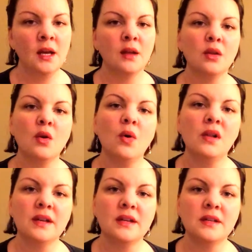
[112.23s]
The
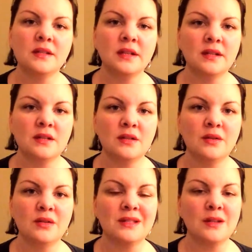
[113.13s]
goal is
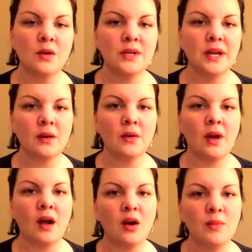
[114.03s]
to slow down
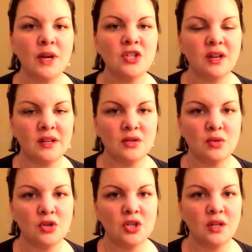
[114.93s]
how much
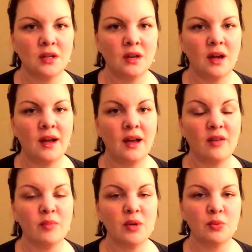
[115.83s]
estrogen I
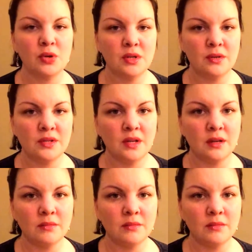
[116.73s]
have been producing.